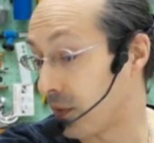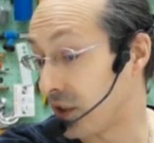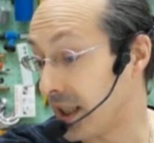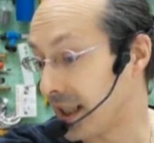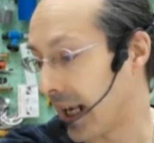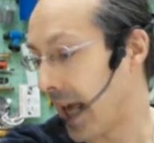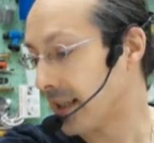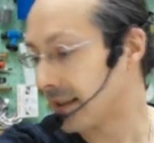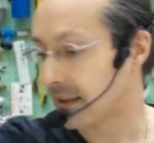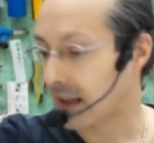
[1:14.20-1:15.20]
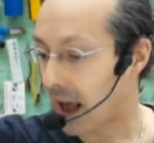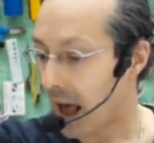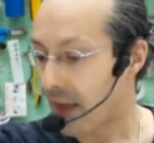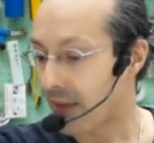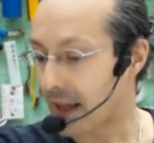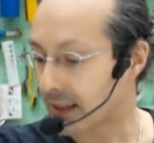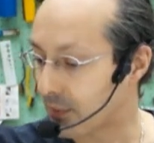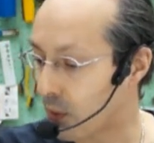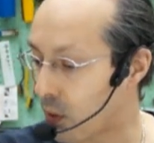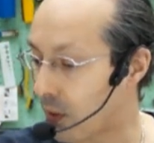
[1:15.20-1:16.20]
sheet glass. That's
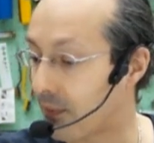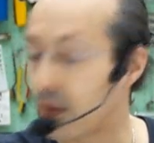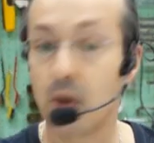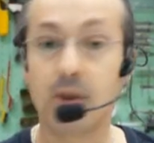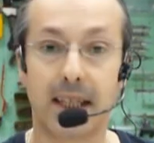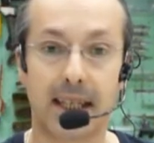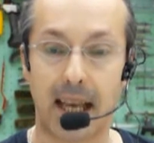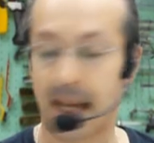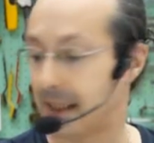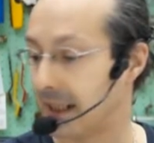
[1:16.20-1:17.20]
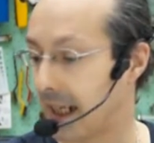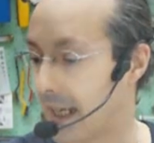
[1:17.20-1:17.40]
for fusing glass in the